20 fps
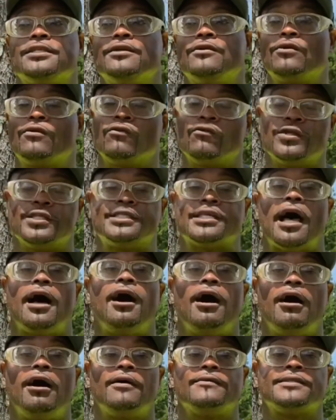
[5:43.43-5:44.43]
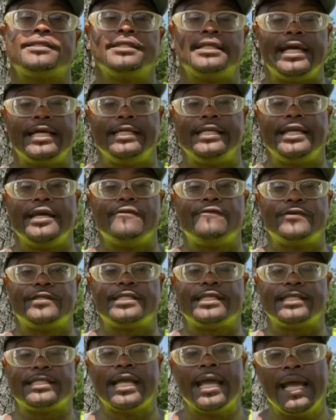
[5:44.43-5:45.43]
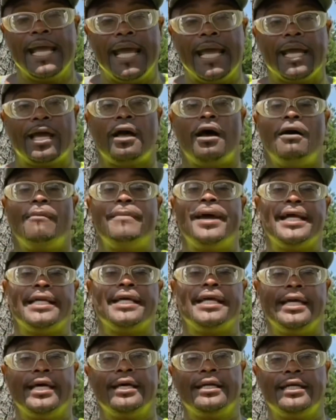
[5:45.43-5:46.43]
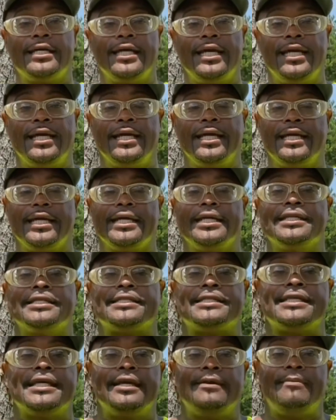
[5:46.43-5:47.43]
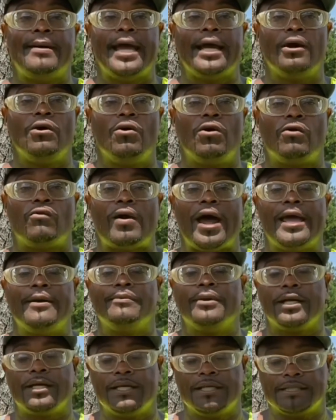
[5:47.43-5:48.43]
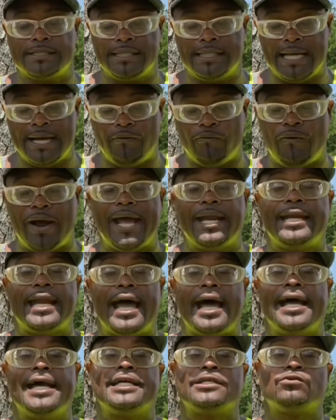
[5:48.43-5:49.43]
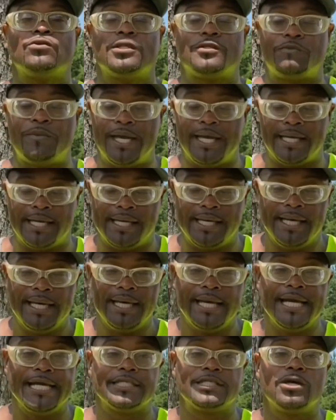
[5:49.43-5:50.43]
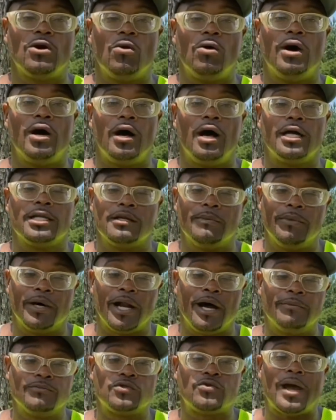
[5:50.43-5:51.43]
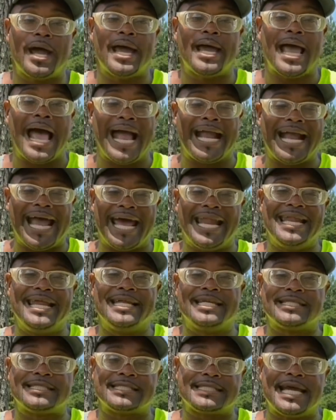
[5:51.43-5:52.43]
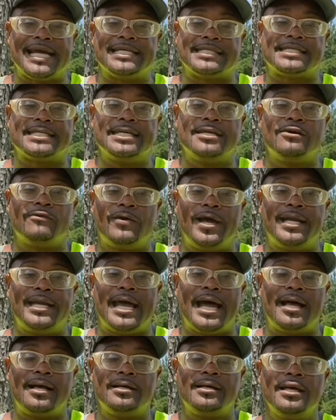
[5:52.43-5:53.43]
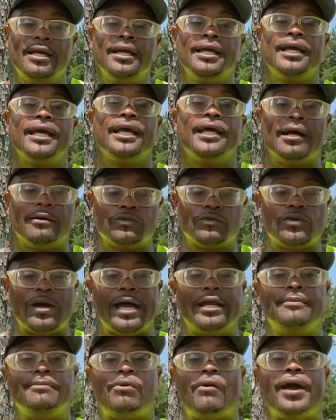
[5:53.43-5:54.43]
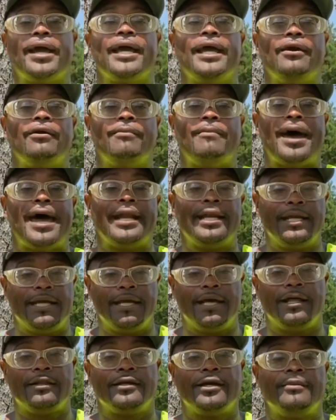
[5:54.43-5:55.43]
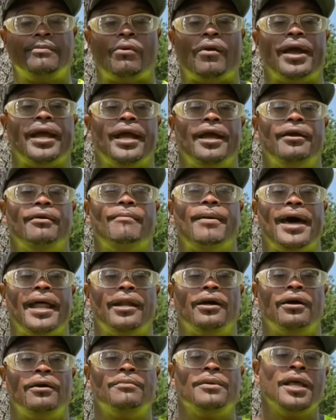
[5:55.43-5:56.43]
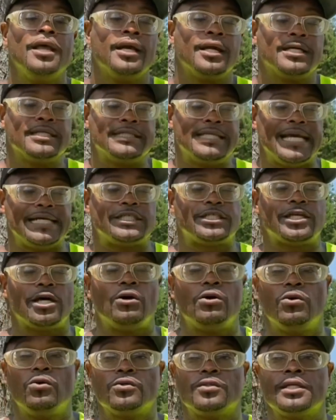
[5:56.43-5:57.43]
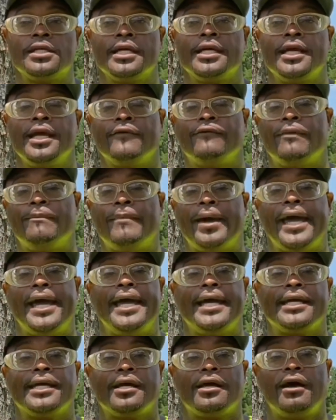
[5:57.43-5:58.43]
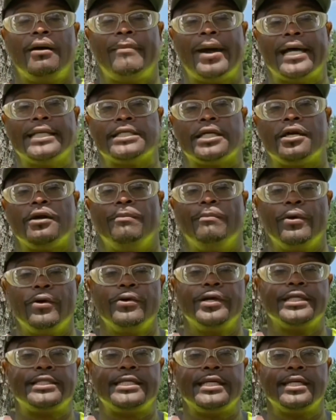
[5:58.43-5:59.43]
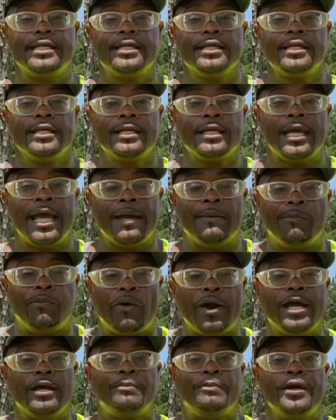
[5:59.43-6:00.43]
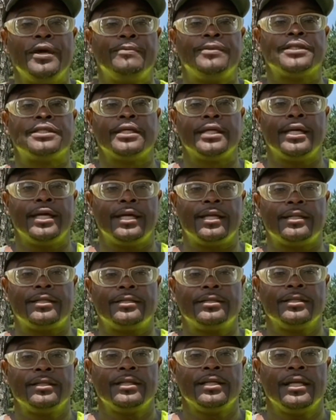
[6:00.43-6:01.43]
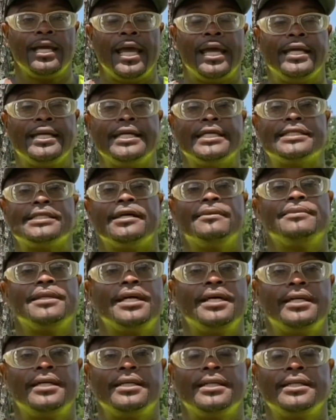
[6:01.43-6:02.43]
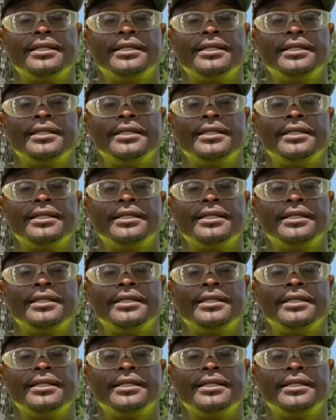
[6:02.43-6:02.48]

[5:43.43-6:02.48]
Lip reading: resolves their differences and come back together again and get the city back going right. Because right now, as we speaking, it's going under. But I'm trying. I got it at a standstill right now, and I'm trying to bring everybody together and bring everybody up. Because that shows if a man can come out the community and bring people together and get something done,